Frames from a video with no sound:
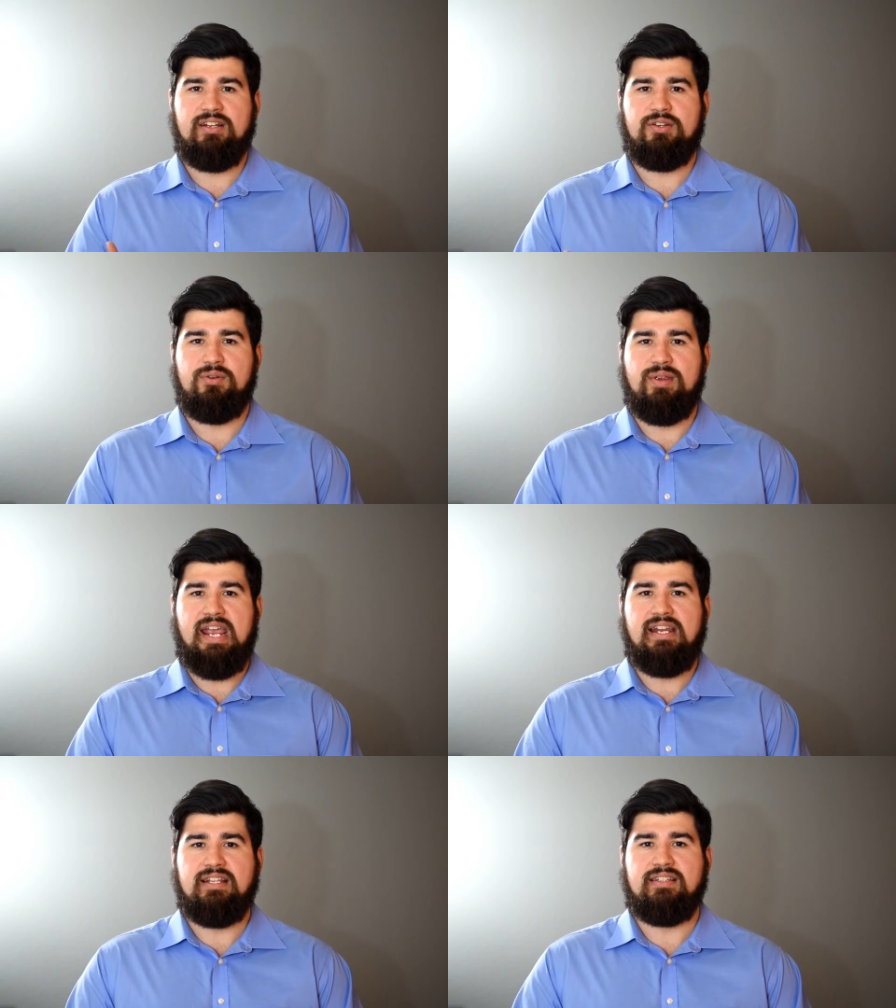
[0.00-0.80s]
of
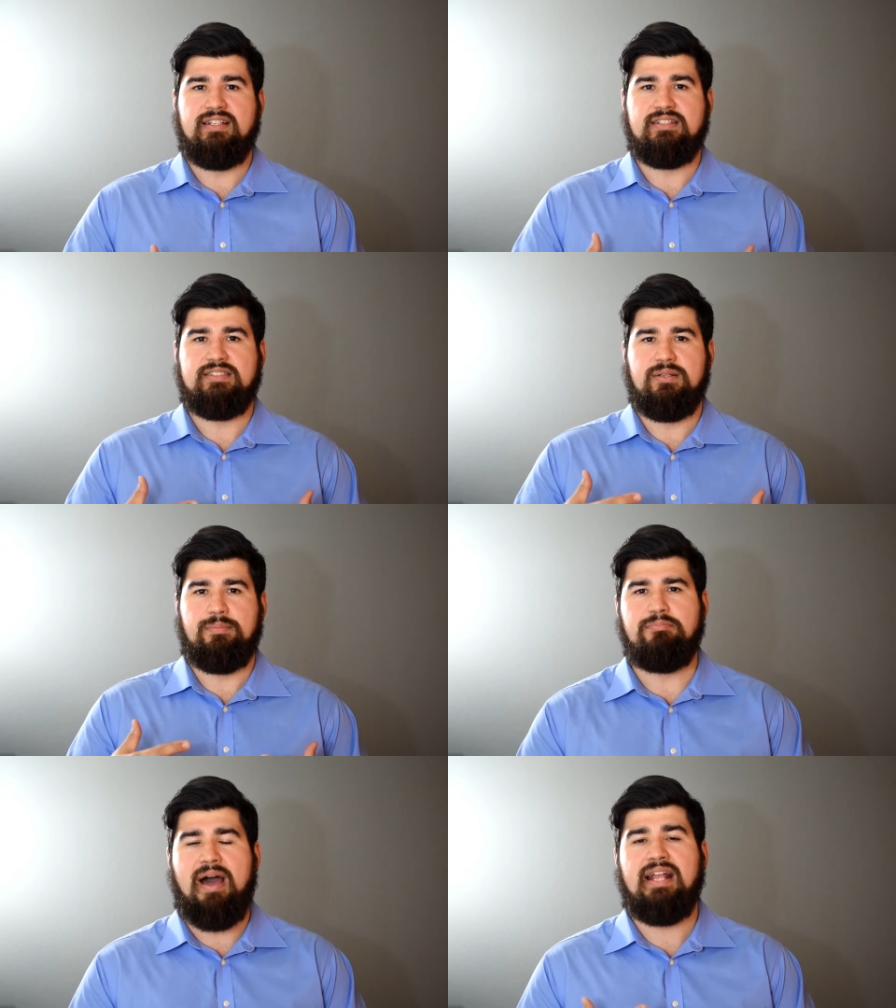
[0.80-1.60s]
created this
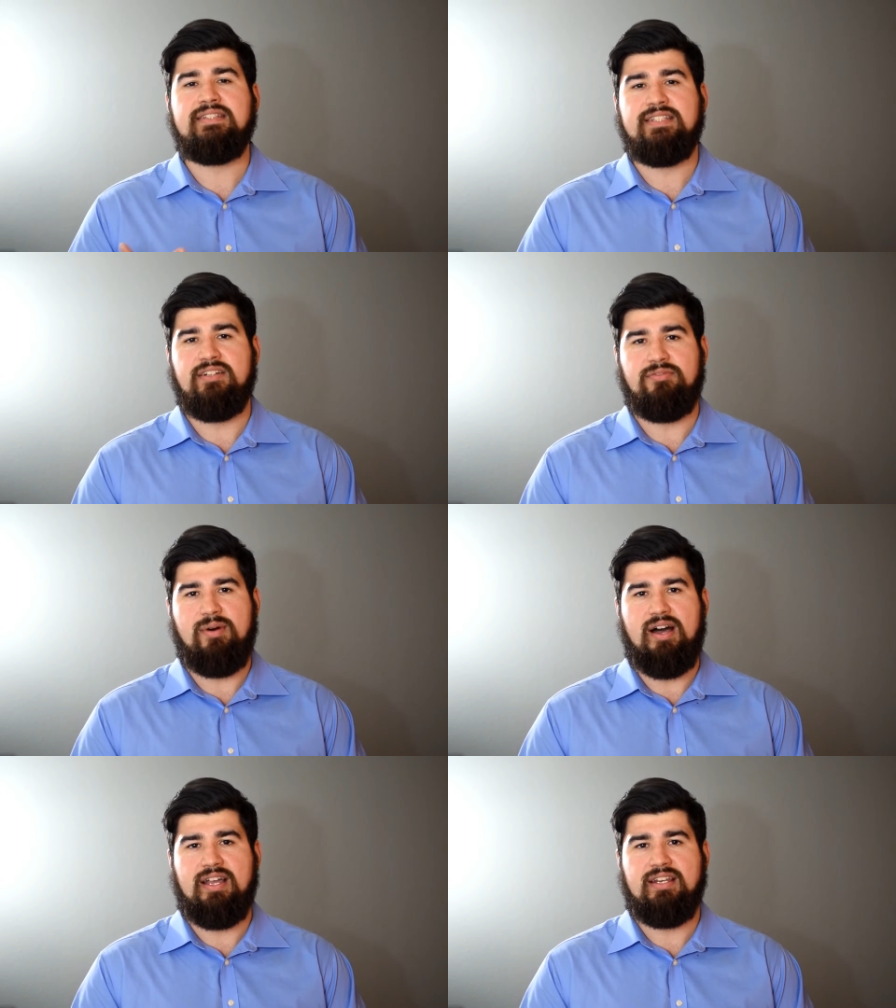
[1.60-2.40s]
mindset of
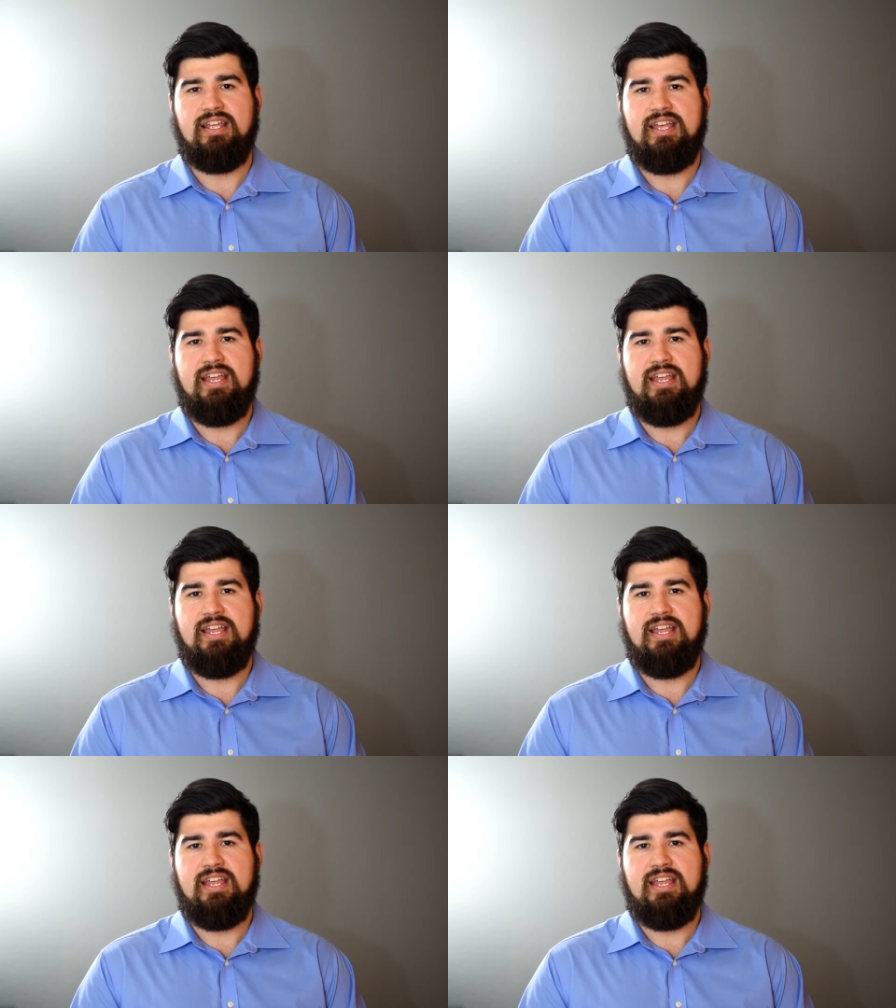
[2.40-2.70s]
mine